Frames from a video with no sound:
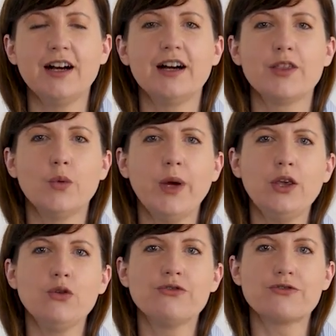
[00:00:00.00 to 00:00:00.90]
The way
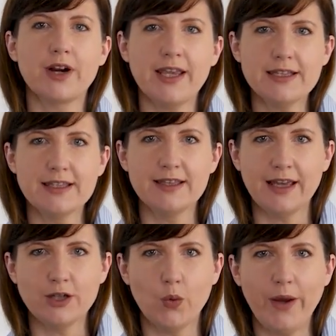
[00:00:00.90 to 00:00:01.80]
you phrased
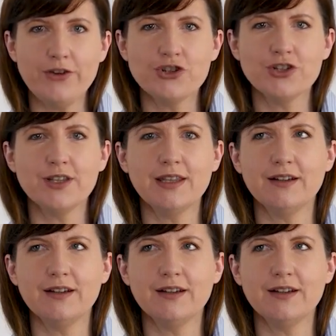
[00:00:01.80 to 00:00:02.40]
that question